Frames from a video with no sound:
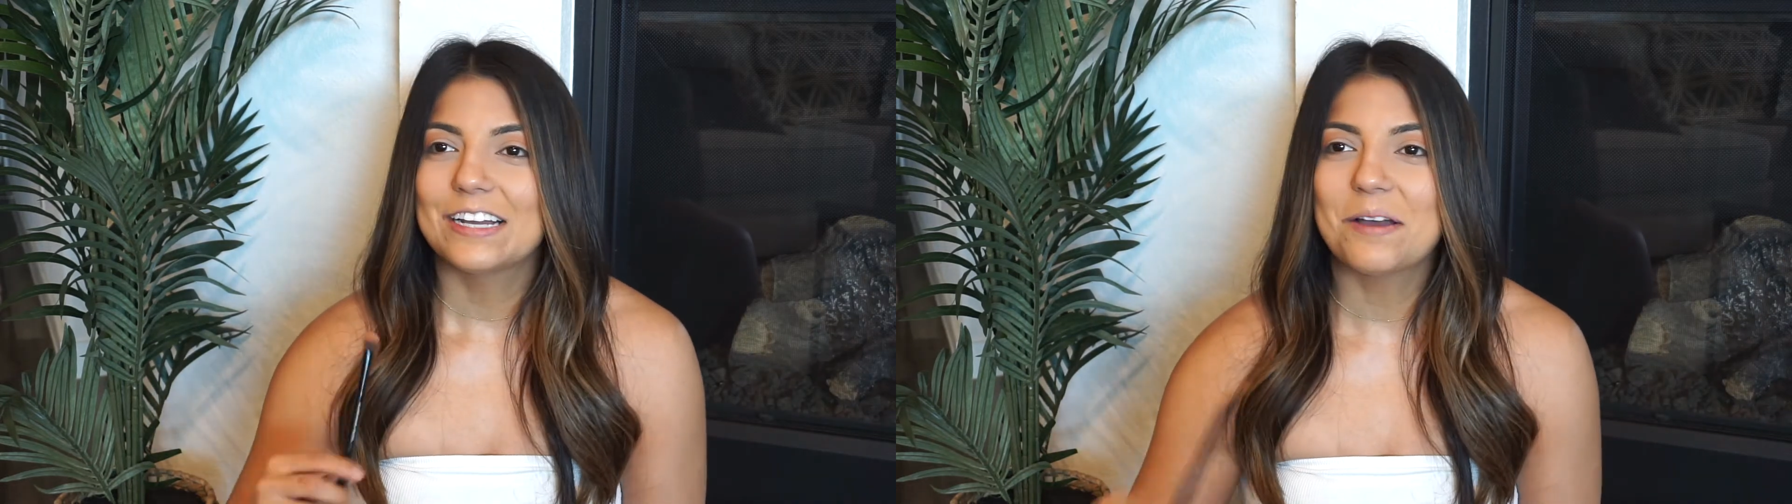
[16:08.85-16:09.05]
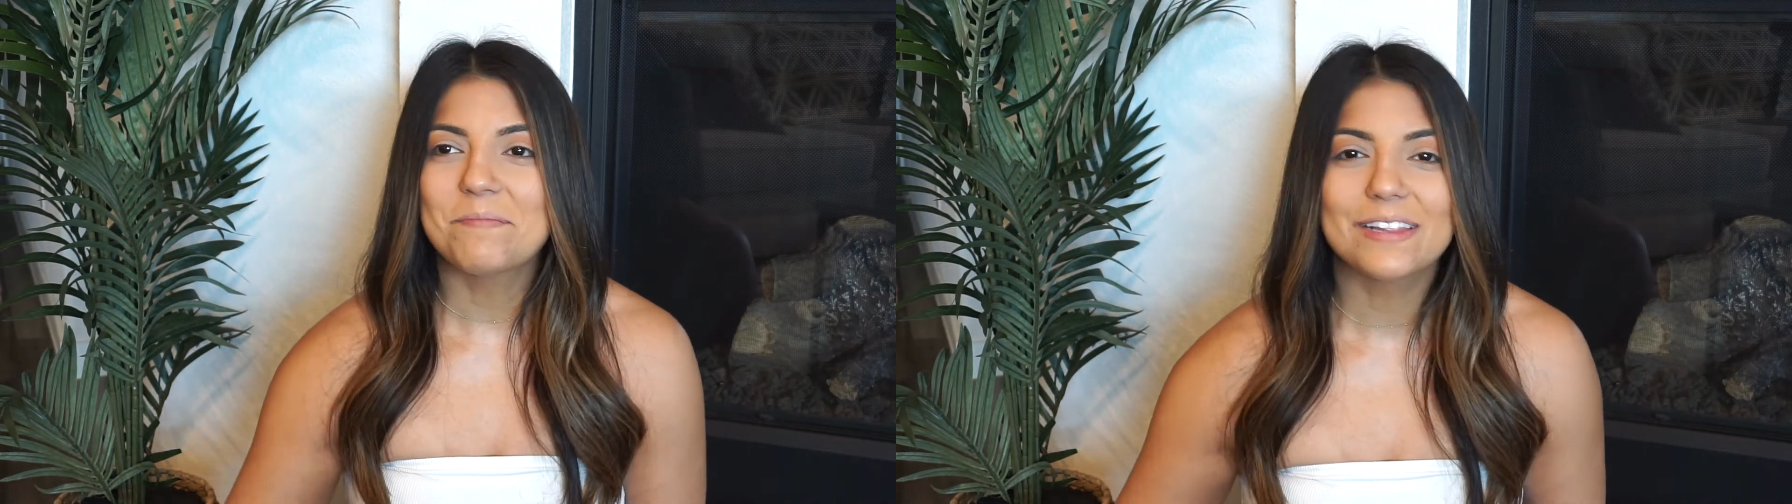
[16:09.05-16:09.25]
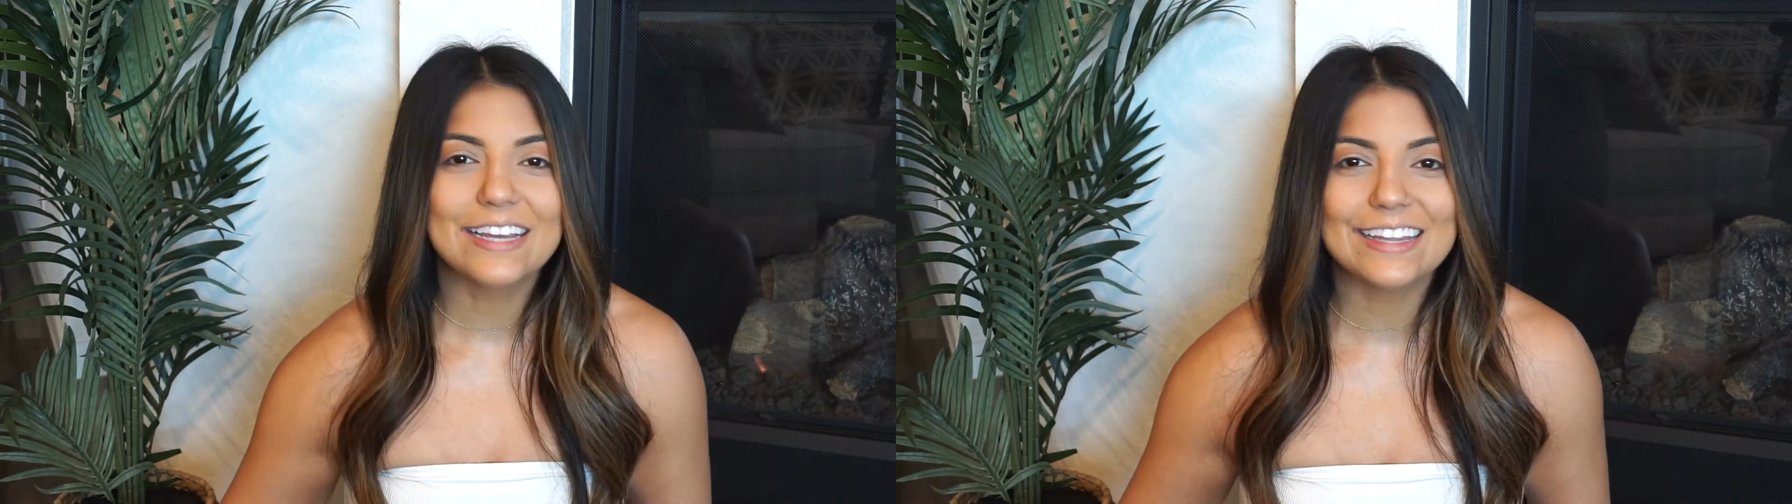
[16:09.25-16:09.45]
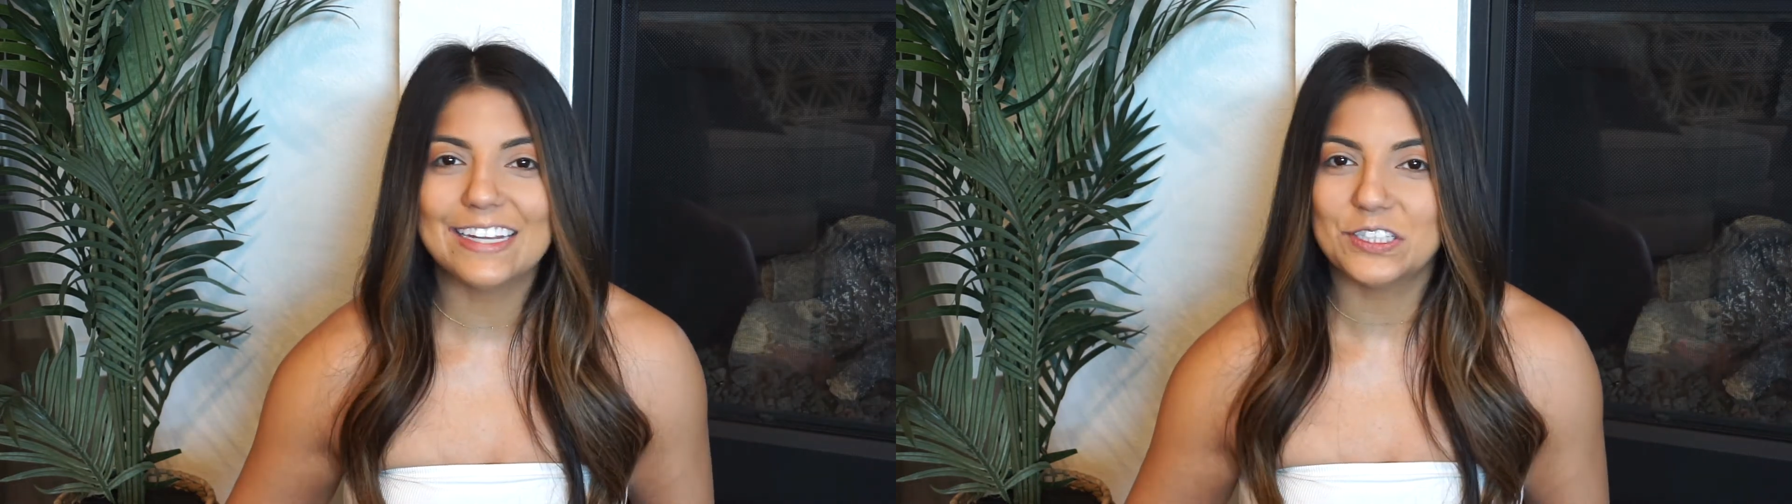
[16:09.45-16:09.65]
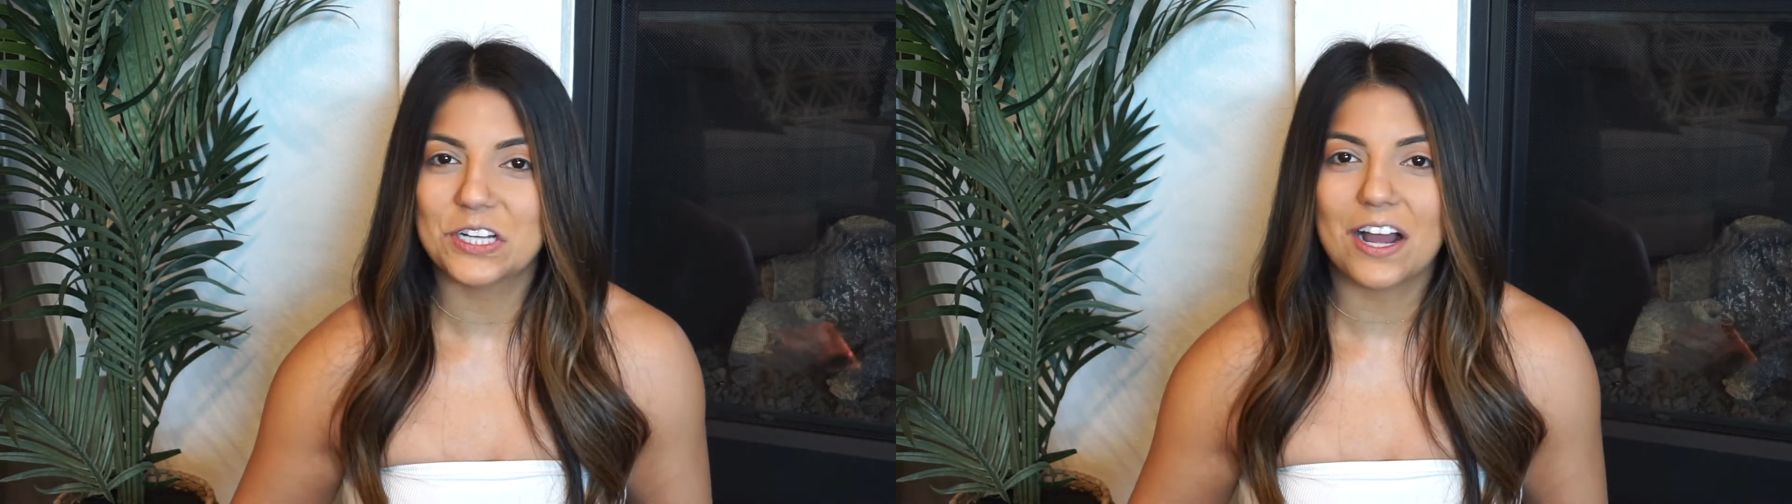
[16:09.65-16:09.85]

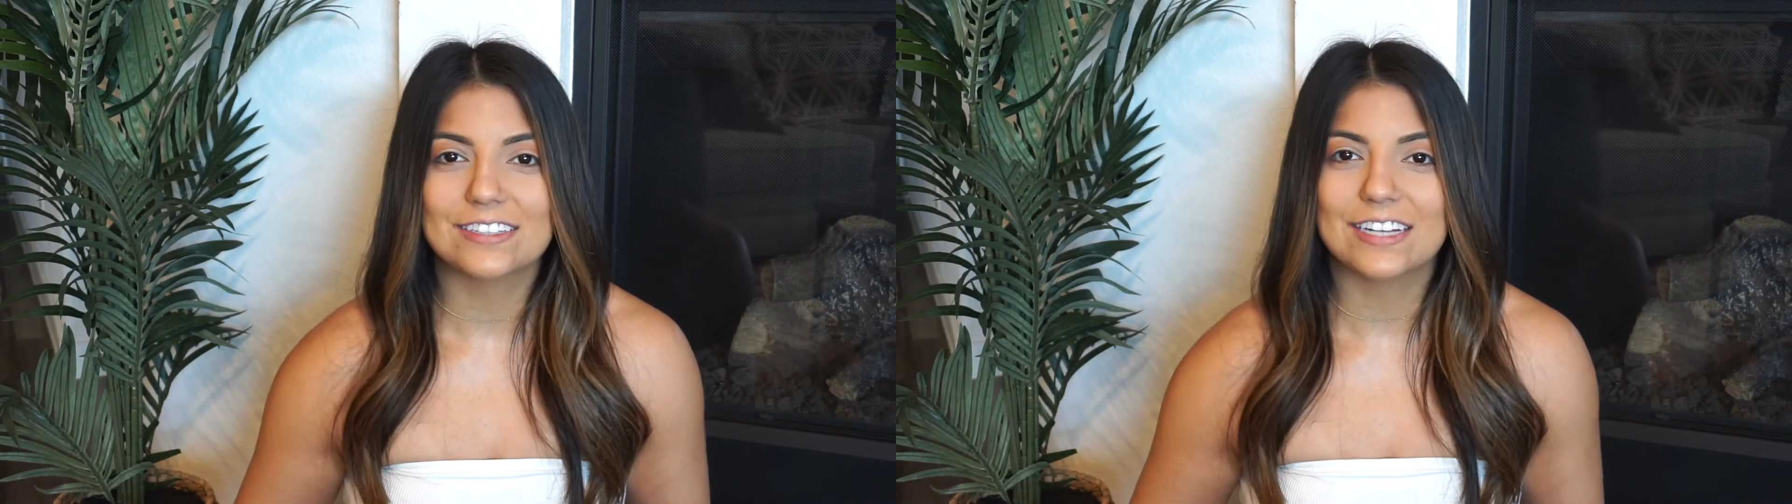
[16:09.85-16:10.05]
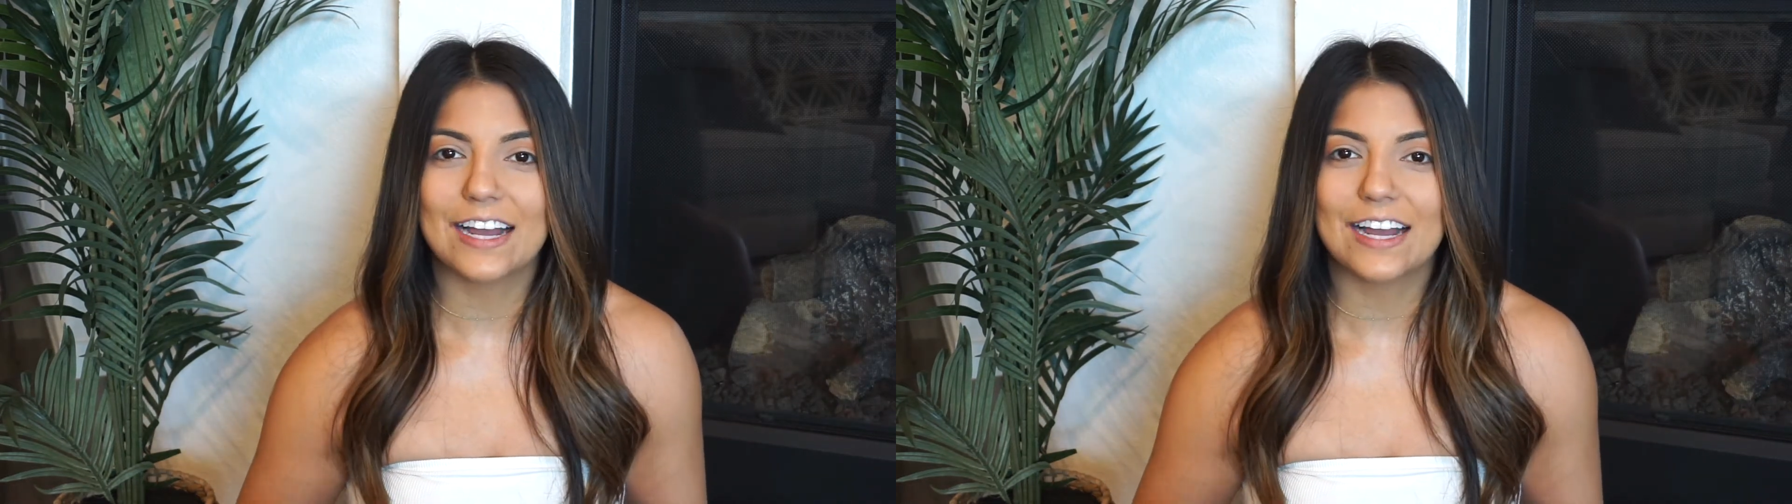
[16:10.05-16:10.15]
completely shocked.